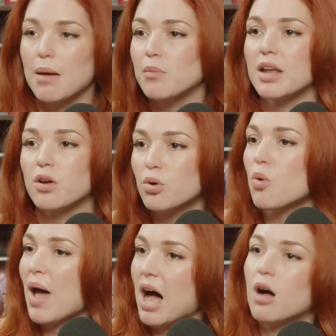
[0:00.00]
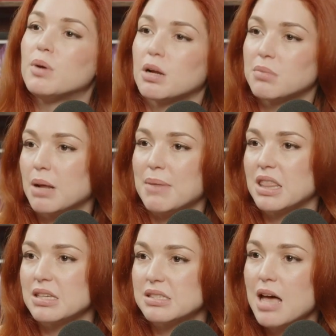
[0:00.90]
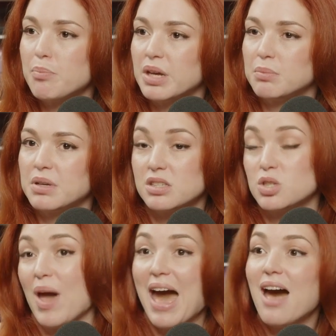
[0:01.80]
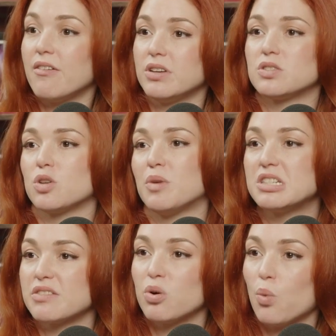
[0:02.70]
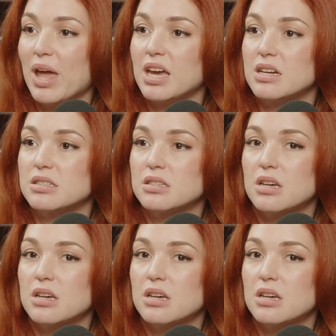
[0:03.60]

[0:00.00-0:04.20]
I don't know how, but I'm going to make this happen because you have in so many different ways.